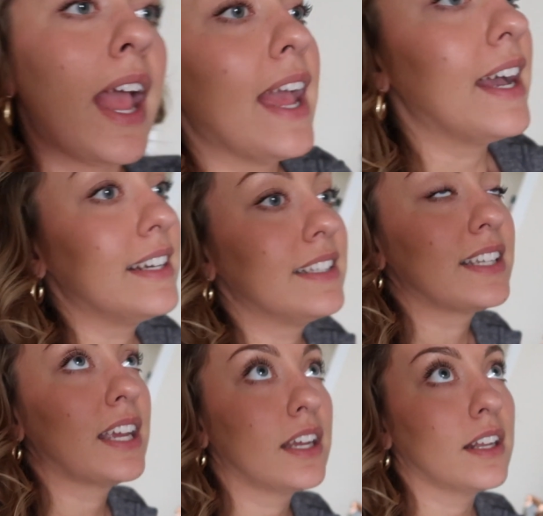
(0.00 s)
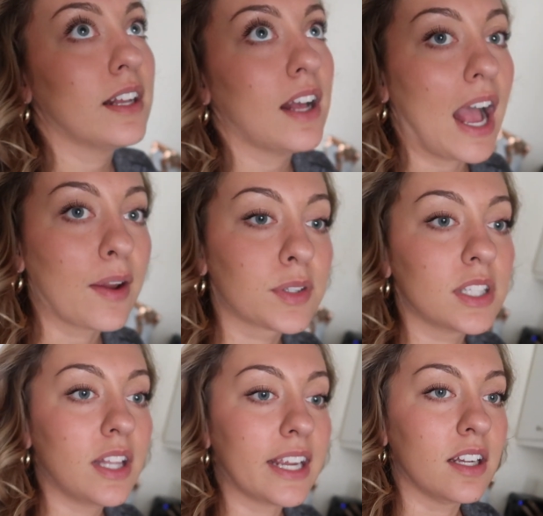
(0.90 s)
And I
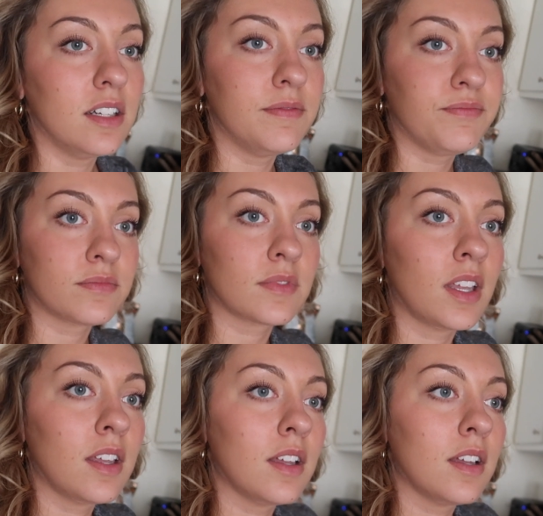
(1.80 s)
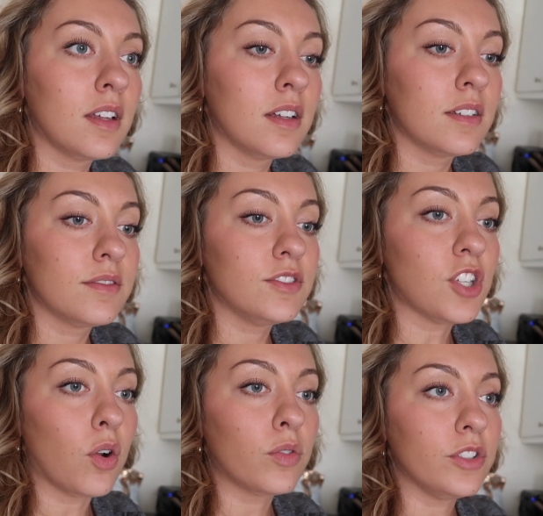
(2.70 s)
really like
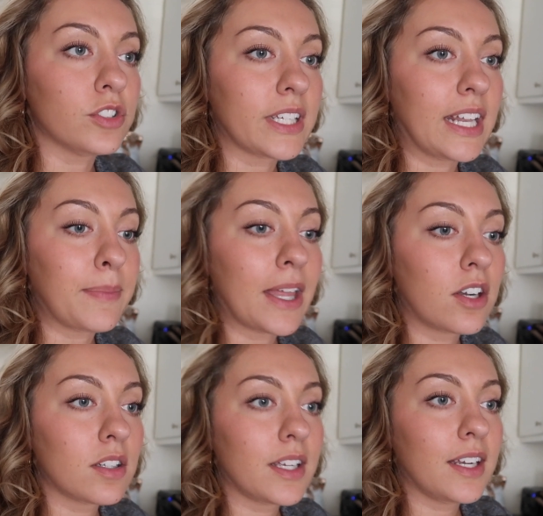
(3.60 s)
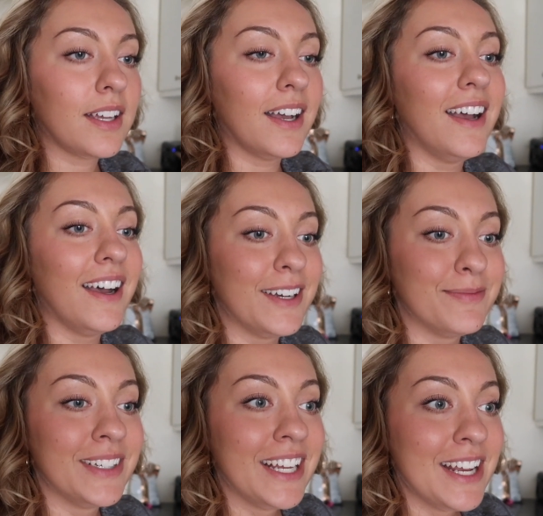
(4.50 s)
don't usually get up that early.
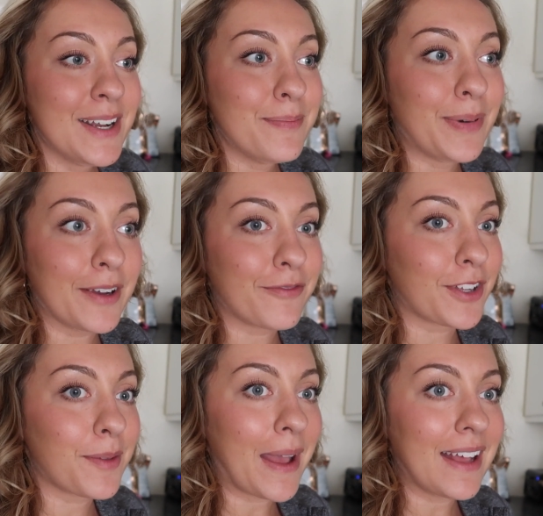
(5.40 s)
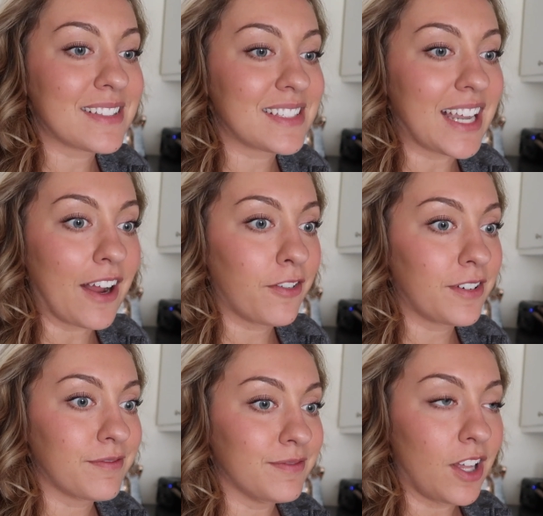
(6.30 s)
Um, but for the past
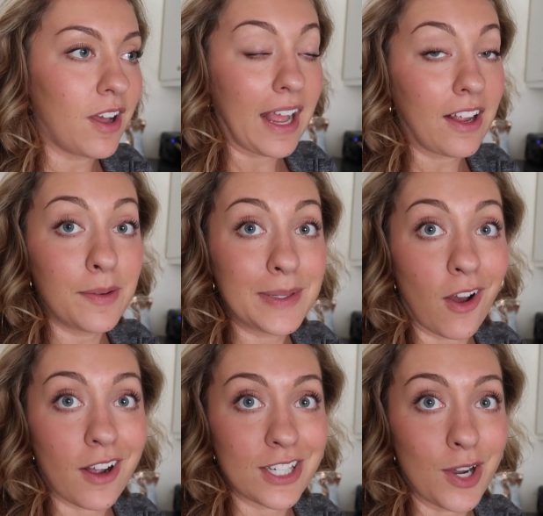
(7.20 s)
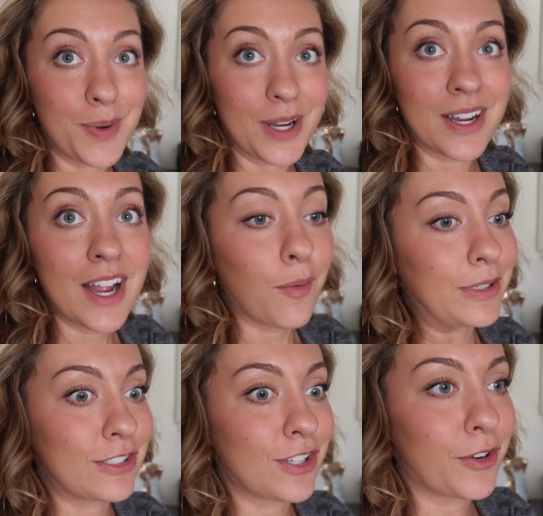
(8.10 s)
however long, I got him in October,
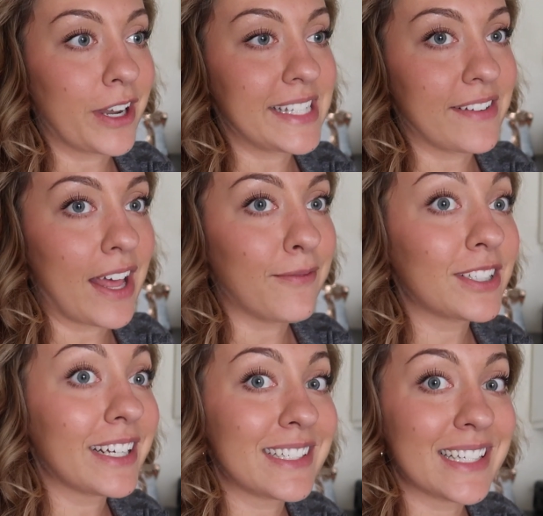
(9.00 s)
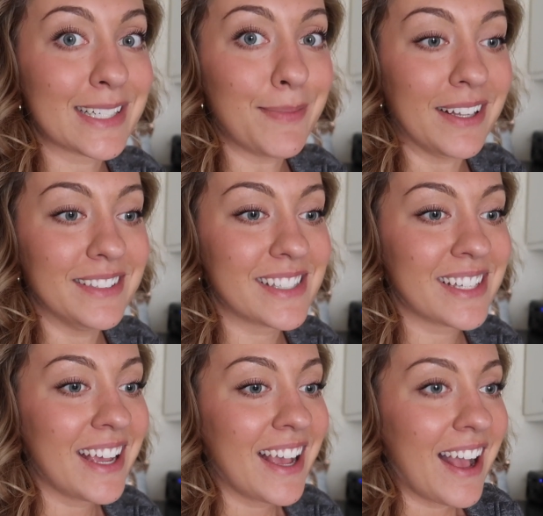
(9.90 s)
which is so crazy. I've had him for like six
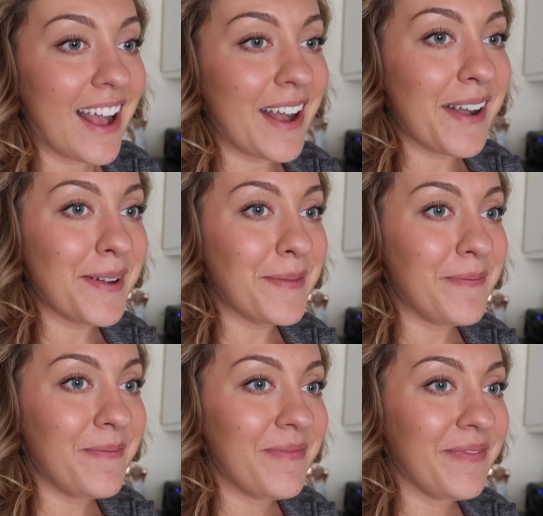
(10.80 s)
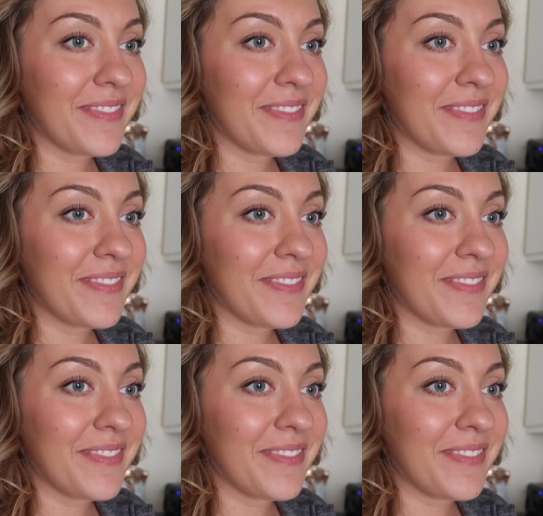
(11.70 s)
months. Um,